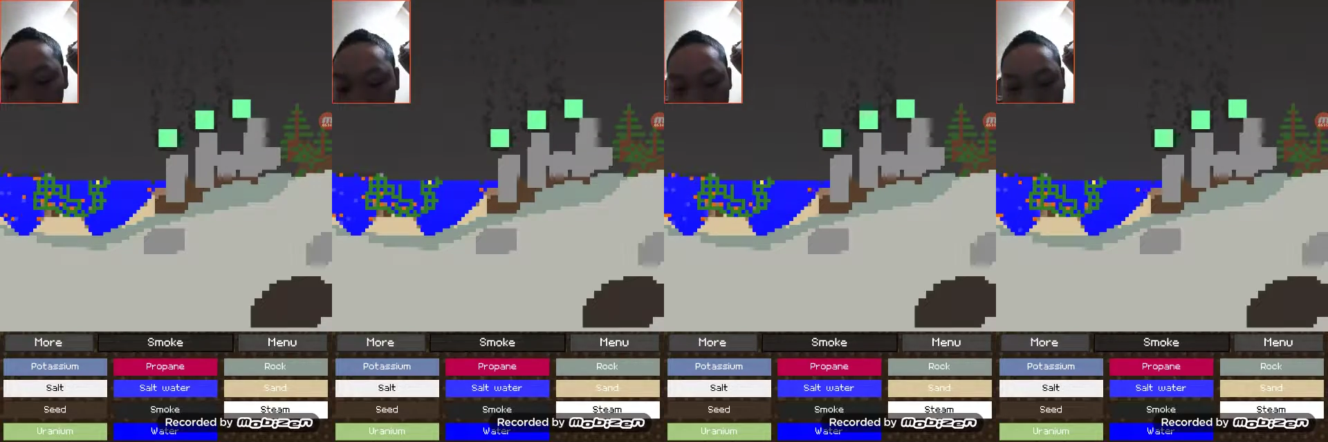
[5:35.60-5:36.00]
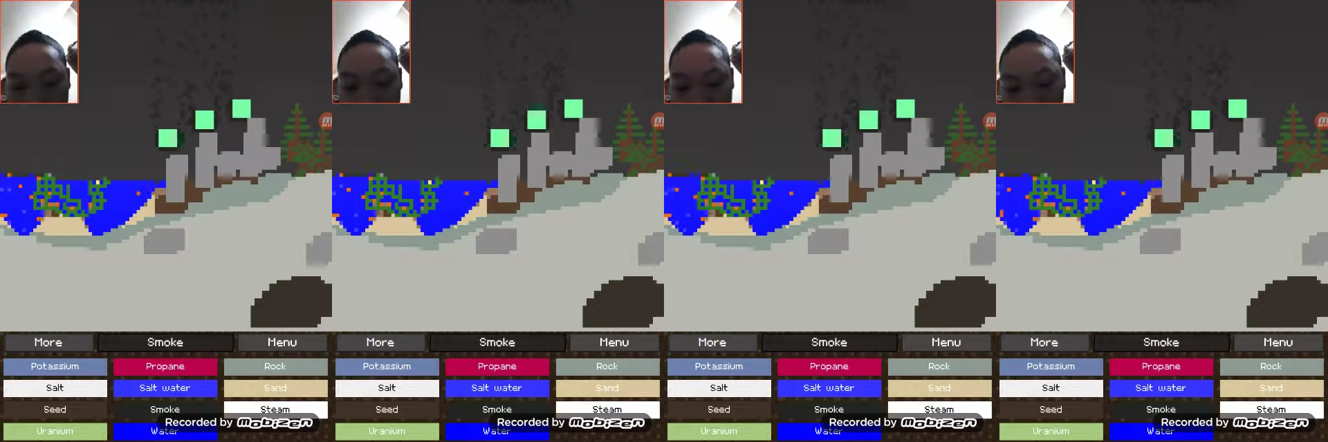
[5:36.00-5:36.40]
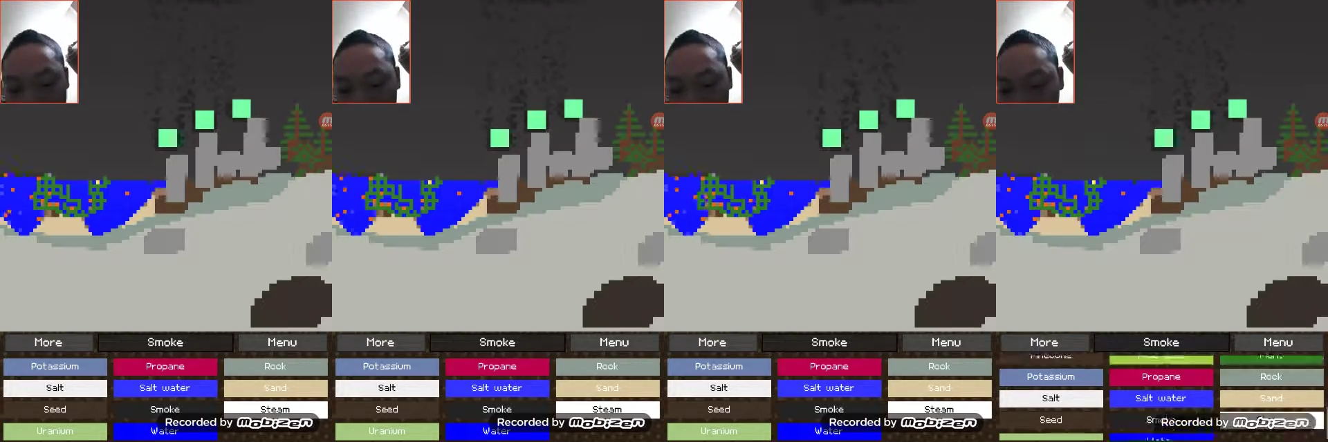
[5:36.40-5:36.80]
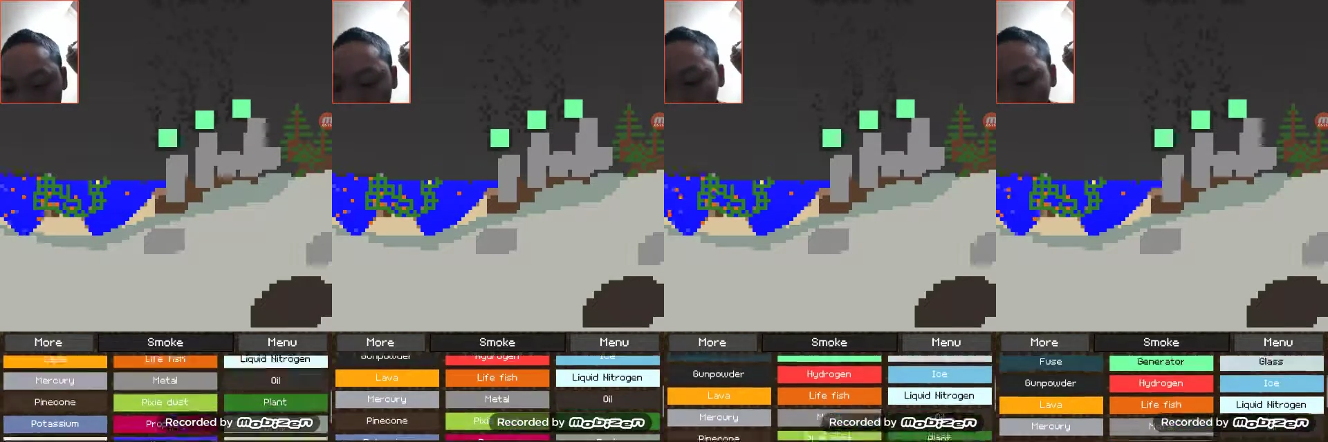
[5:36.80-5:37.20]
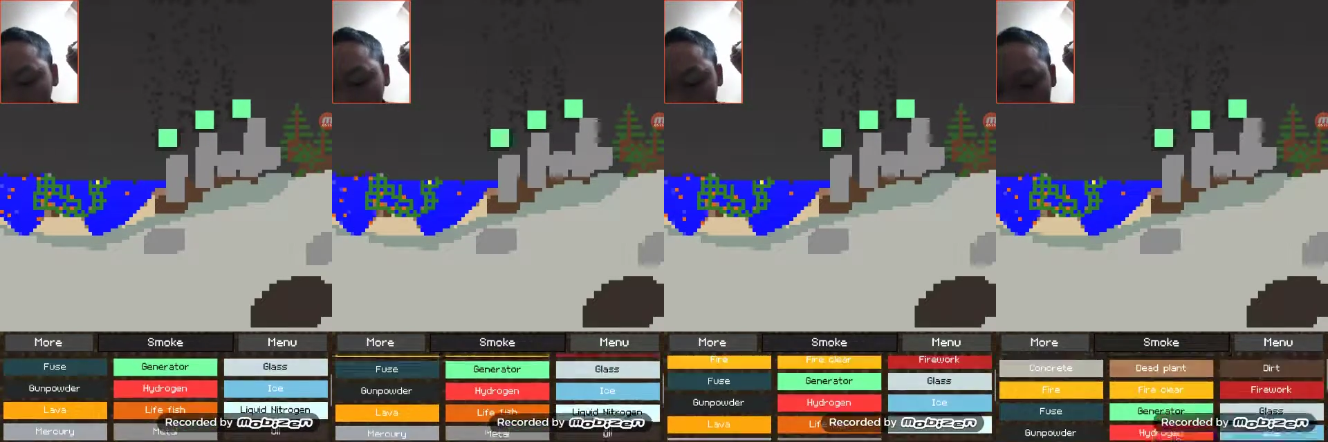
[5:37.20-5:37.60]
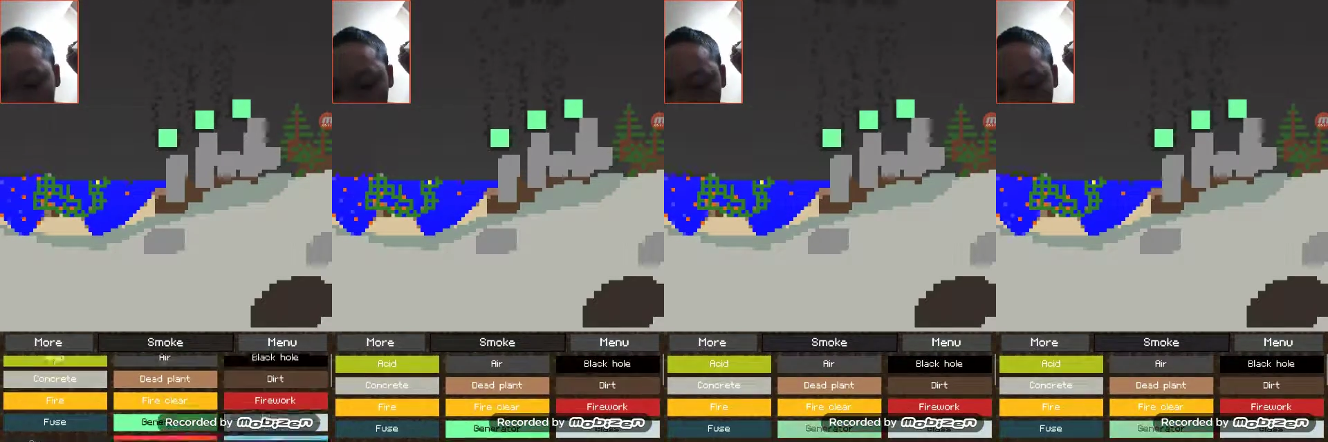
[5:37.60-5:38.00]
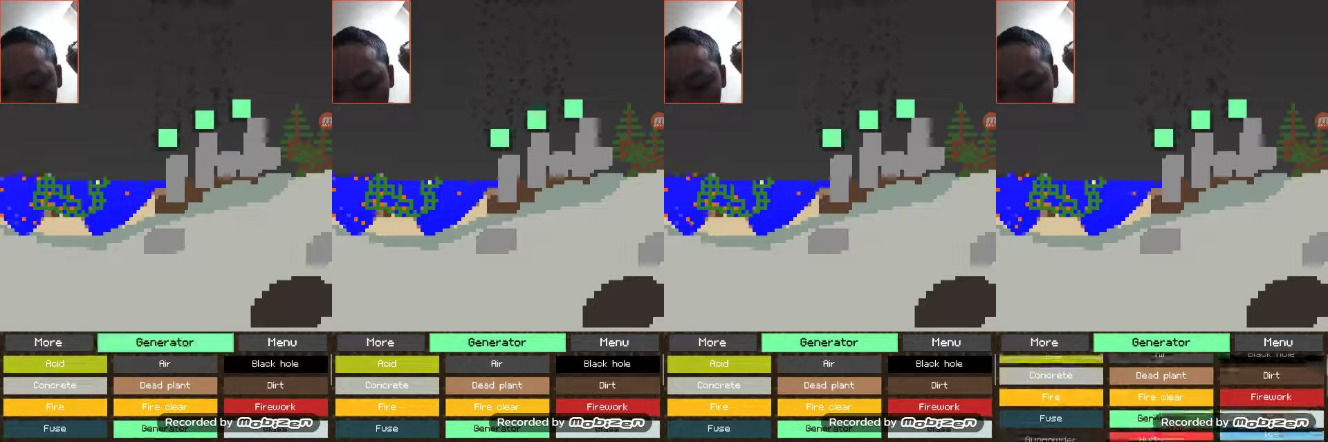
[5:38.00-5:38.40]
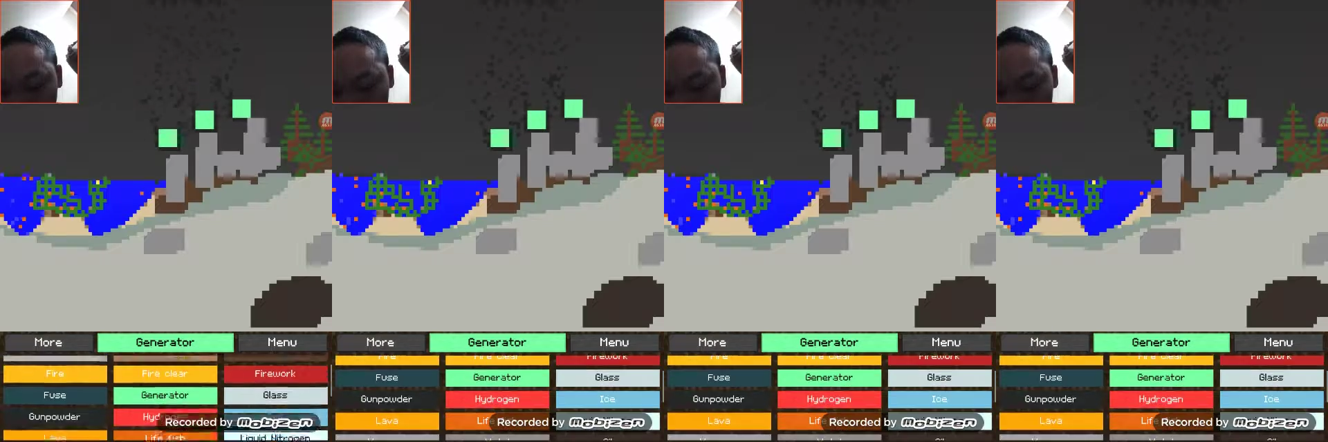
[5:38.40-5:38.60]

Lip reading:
[unreadable: no face in view]